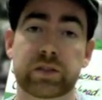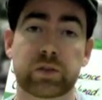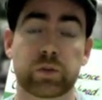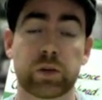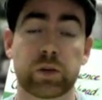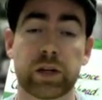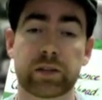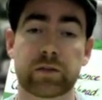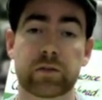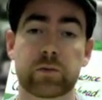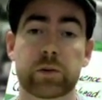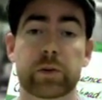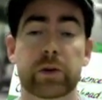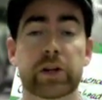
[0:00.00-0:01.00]
1,
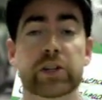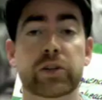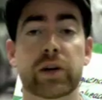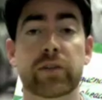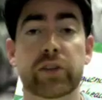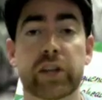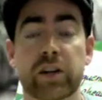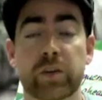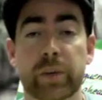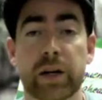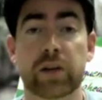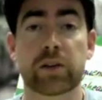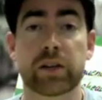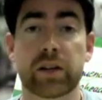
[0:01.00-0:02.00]
we want to do everything in our
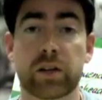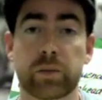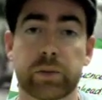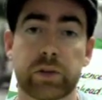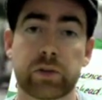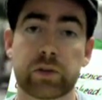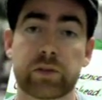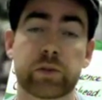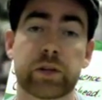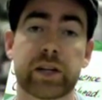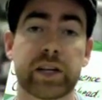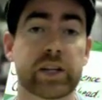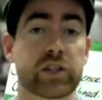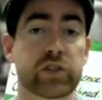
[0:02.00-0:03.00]
power to help you
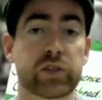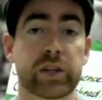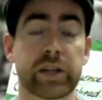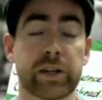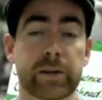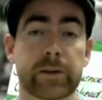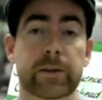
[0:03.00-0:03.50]
avoid injury.